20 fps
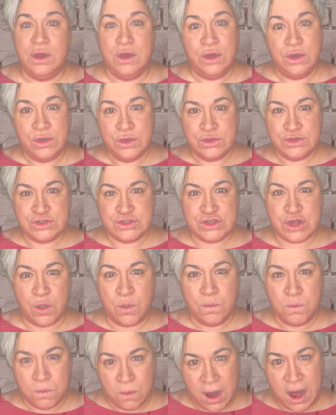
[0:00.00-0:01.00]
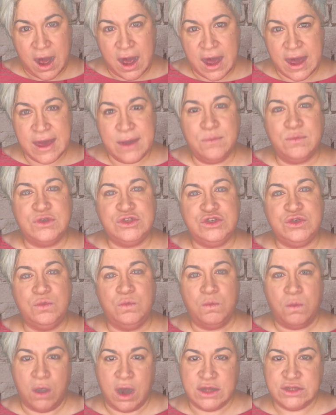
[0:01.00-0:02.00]
Although we can see the
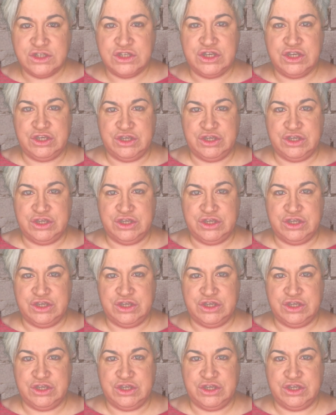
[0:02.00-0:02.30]
background